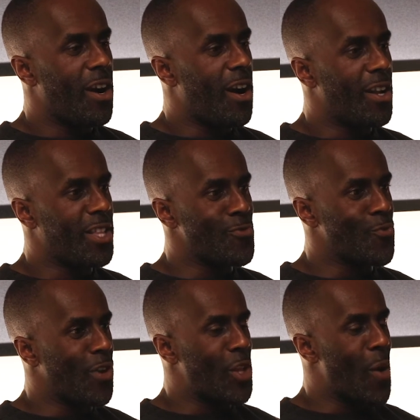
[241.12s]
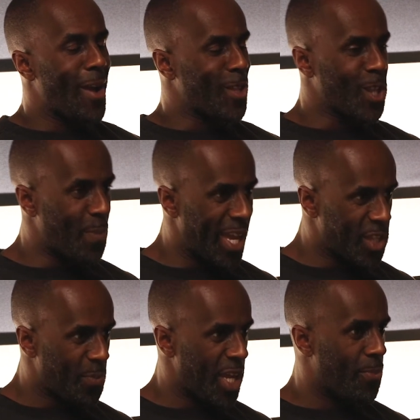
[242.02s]
I didn't really know how to speak
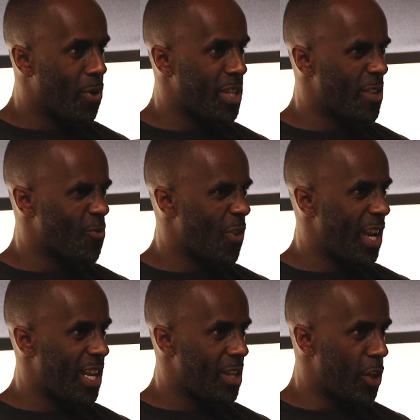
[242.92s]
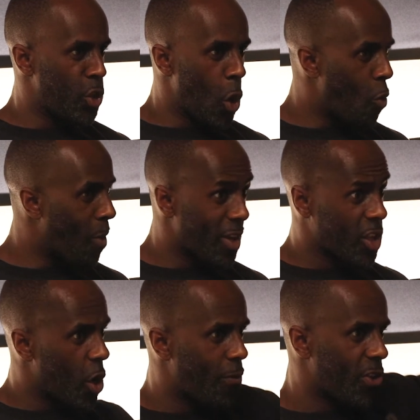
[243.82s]
to people. I didn't really like know
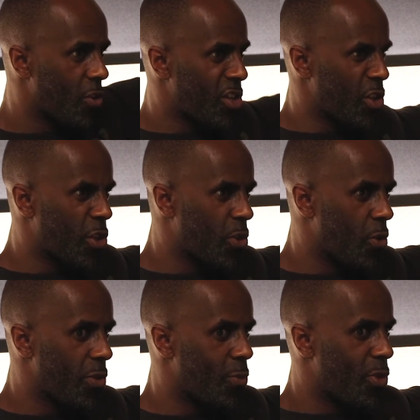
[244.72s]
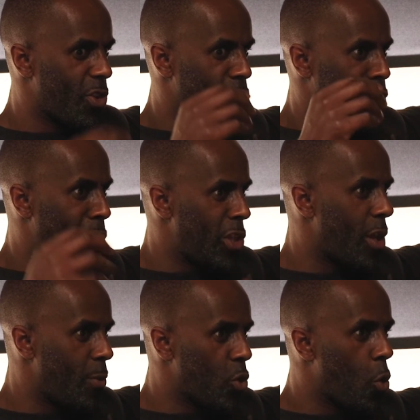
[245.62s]
myself as such. I just thought
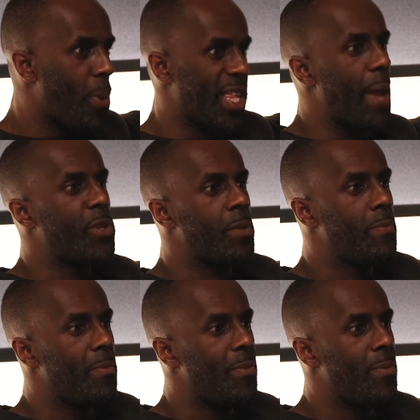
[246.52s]
it was all perception.